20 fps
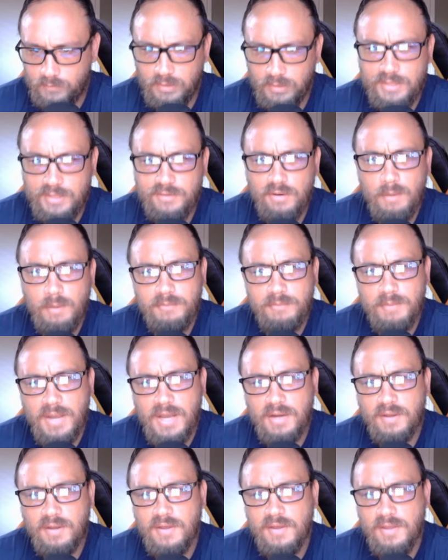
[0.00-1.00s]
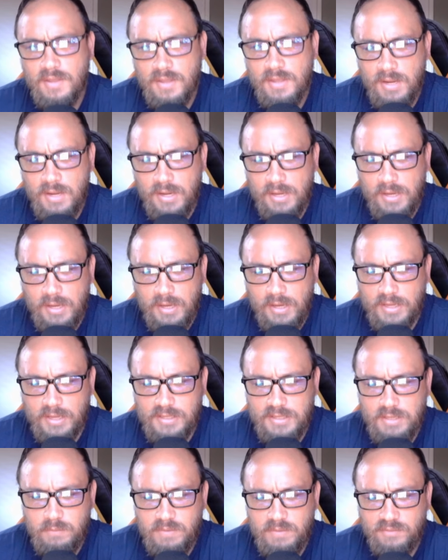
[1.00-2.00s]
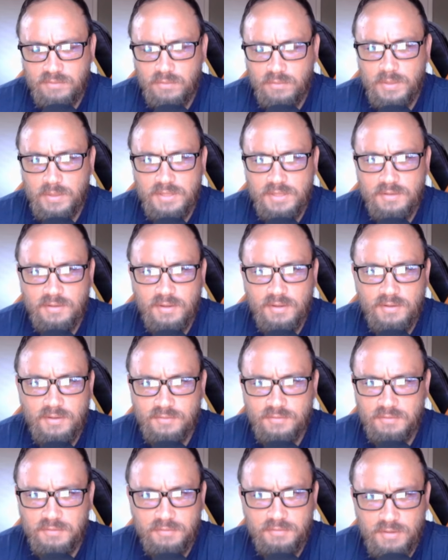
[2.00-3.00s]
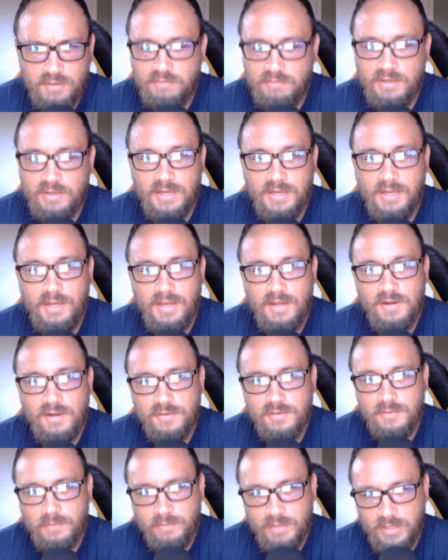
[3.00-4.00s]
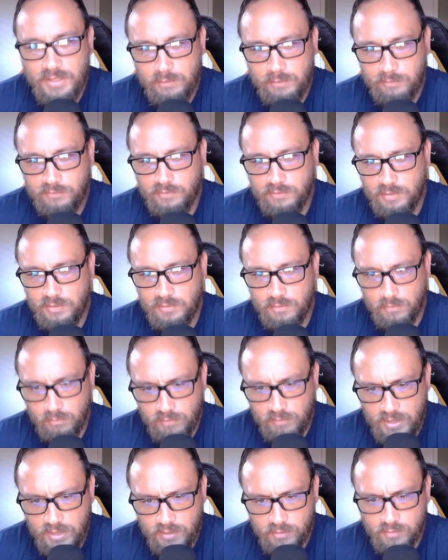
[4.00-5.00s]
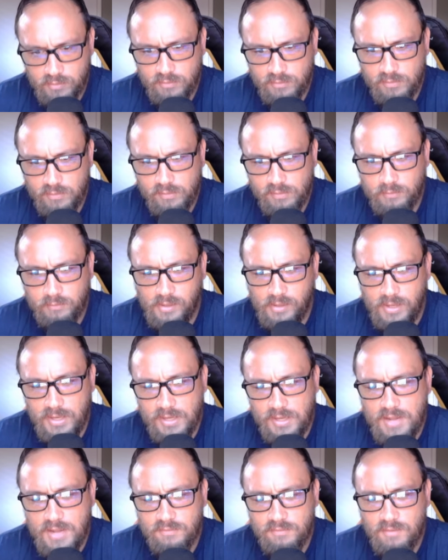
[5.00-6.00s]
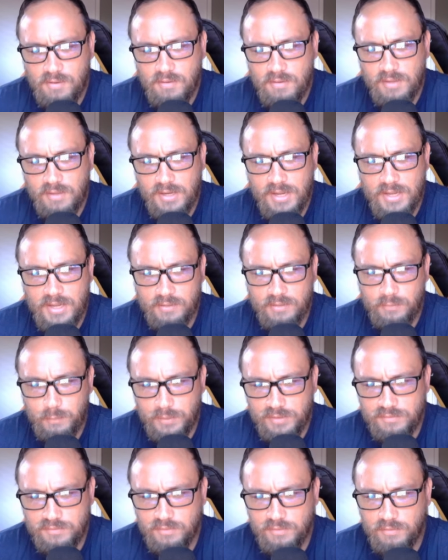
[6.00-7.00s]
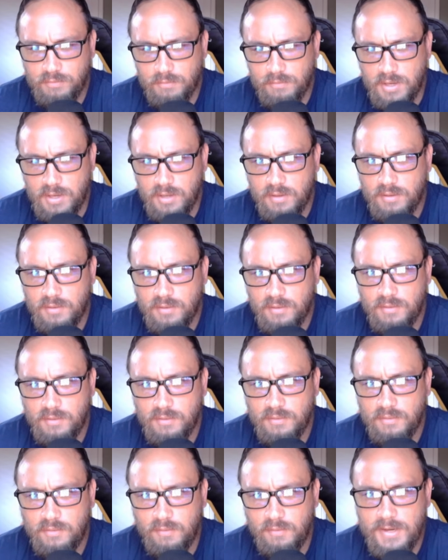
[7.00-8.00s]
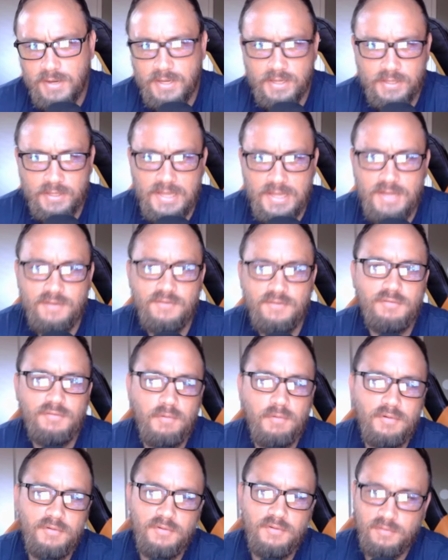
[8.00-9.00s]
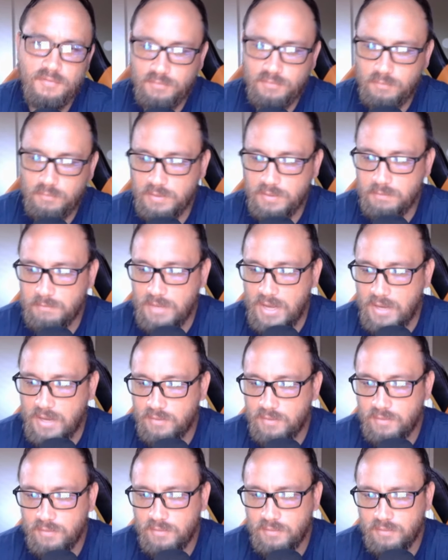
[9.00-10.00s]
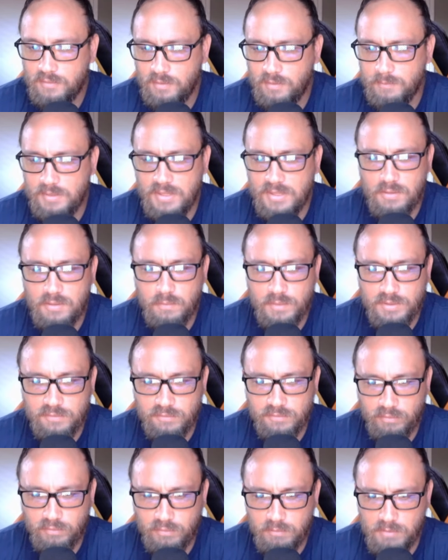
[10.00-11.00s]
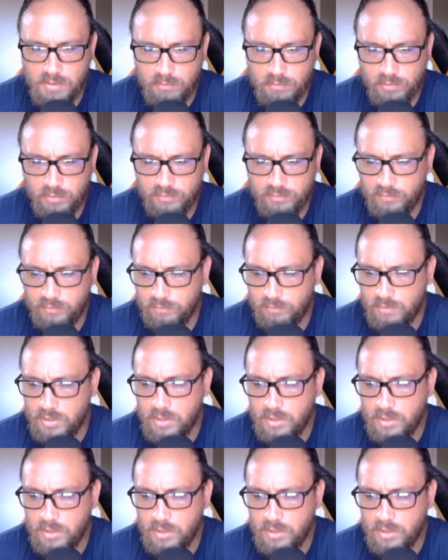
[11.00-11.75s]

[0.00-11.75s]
I dropped back, and he went queen g7, and I kind of knew that he was going to do that, and I saw that I had queen g3, right? And that just forces his queen back. Not queen g3, but rook g3.